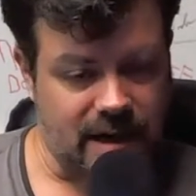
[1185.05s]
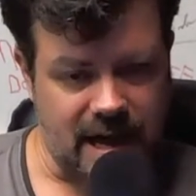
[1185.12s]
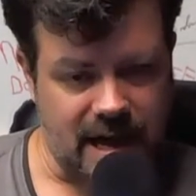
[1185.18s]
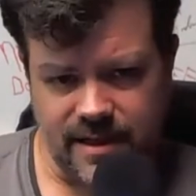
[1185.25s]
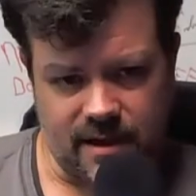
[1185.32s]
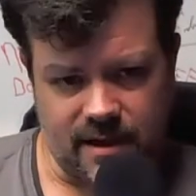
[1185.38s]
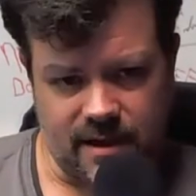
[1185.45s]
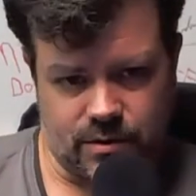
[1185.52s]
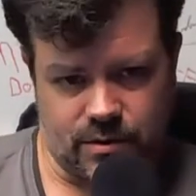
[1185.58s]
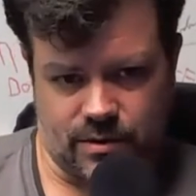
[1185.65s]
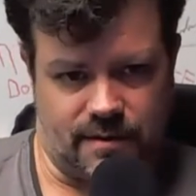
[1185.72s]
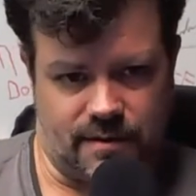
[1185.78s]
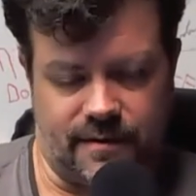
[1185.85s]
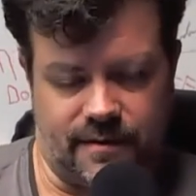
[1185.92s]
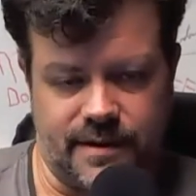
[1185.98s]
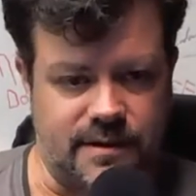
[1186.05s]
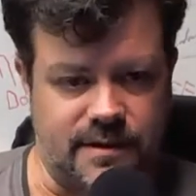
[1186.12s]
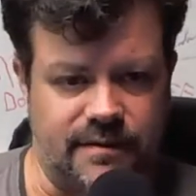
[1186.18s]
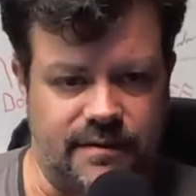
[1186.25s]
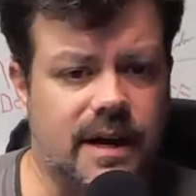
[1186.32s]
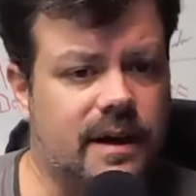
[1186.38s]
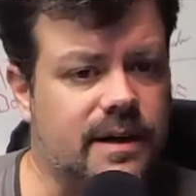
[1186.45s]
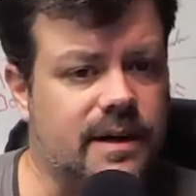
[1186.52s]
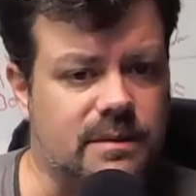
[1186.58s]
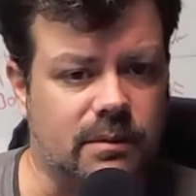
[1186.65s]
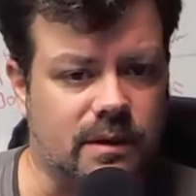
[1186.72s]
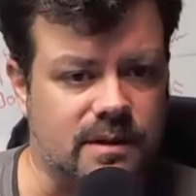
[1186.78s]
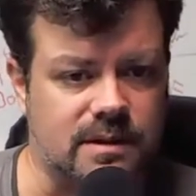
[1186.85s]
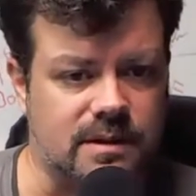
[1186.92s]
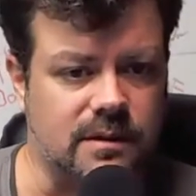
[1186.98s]
I think those are, it's a very
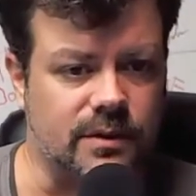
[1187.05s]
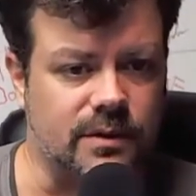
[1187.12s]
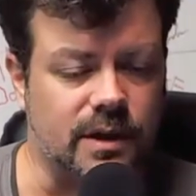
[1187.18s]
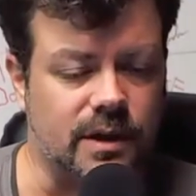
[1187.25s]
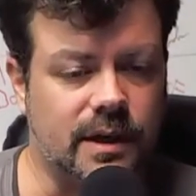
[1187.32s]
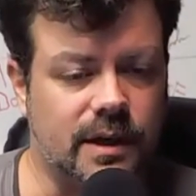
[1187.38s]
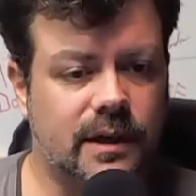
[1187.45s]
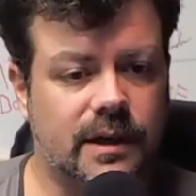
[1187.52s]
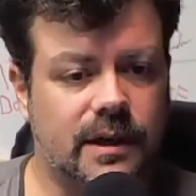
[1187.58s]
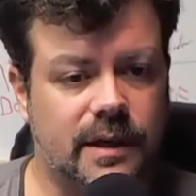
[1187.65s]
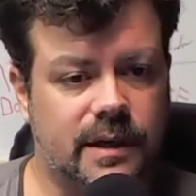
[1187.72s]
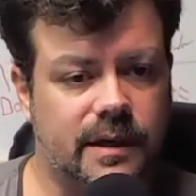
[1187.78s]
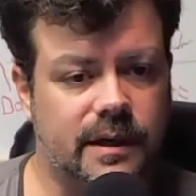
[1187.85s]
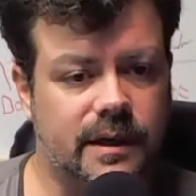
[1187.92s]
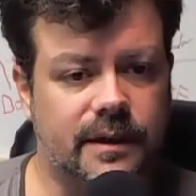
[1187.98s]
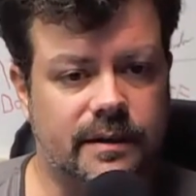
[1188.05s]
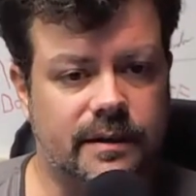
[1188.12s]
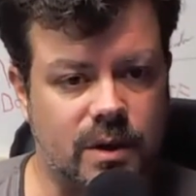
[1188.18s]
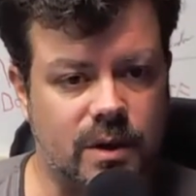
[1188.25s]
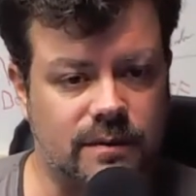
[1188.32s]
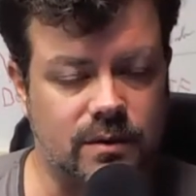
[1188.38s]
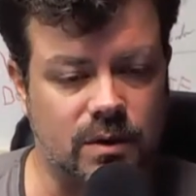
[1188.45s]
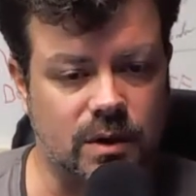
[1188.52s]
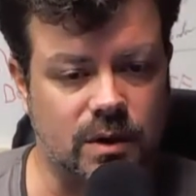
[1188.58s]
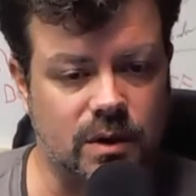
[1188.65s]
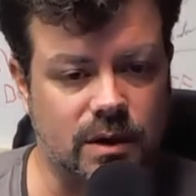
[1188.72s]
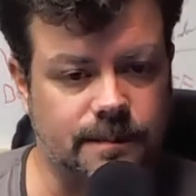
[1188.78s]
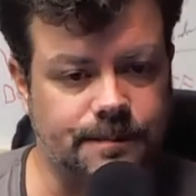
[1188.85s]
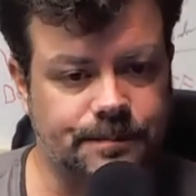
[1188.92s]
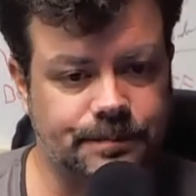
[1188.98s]
small sliver of the
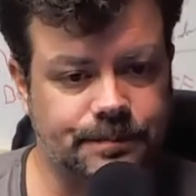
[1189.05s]
overall